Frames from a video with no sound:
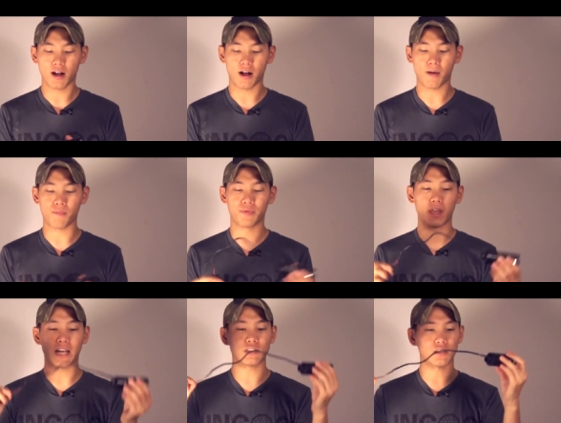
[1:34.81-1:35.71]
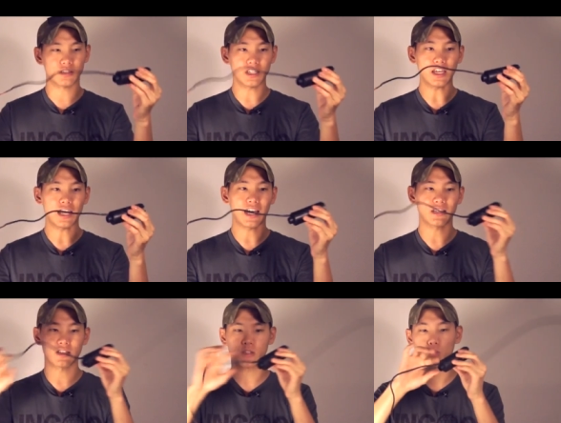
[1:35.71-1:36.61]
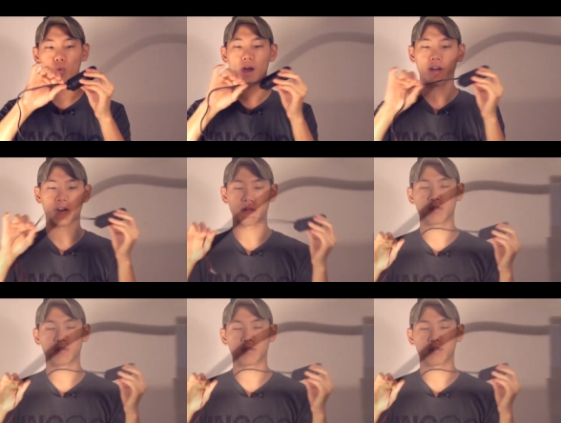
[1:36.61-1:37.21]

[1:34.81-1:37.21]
Um, as you can see, it has this wire here.